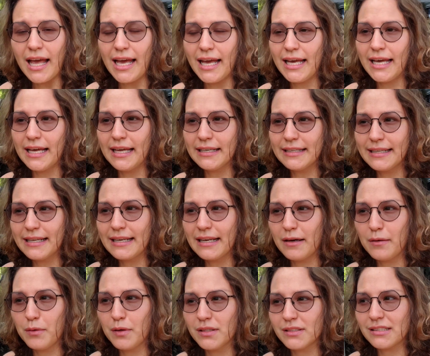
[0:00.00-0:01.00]
And then
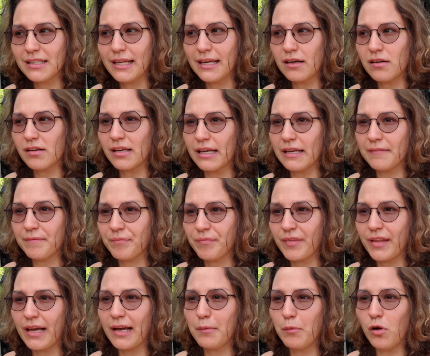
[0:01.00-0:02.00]
I was like, okay,
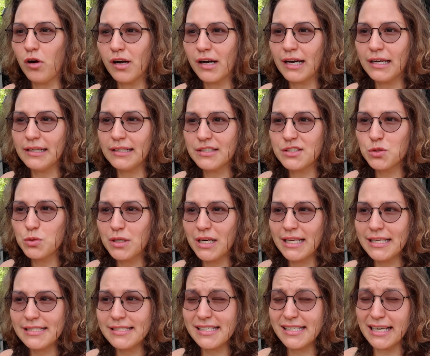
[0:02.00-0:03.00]
I'm already too
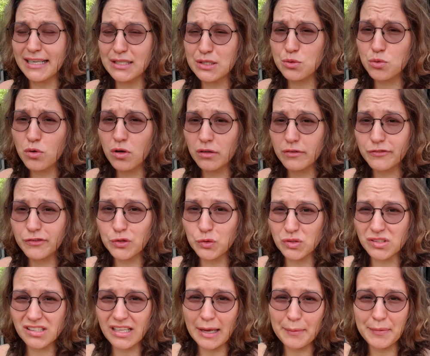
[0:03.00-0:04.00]
lazy and too
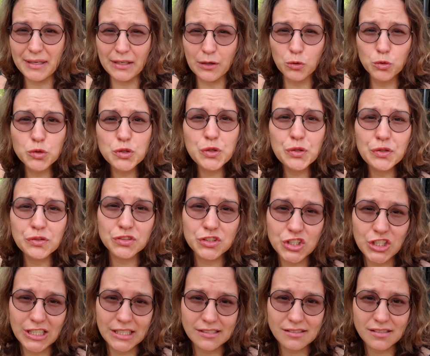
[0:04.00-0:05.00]
confused. I mean, who do you
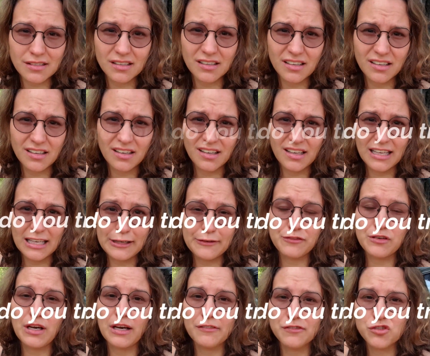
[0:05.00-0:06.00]
trust
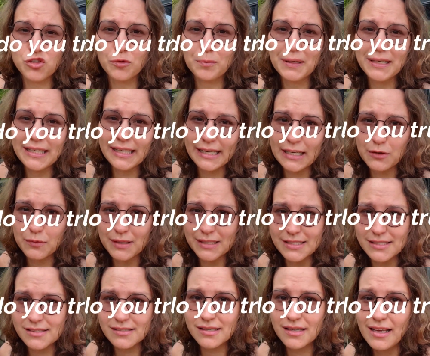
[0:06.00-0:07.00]
if you have so many
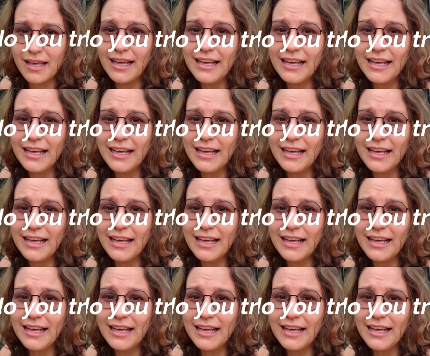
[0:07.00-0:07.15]
requests?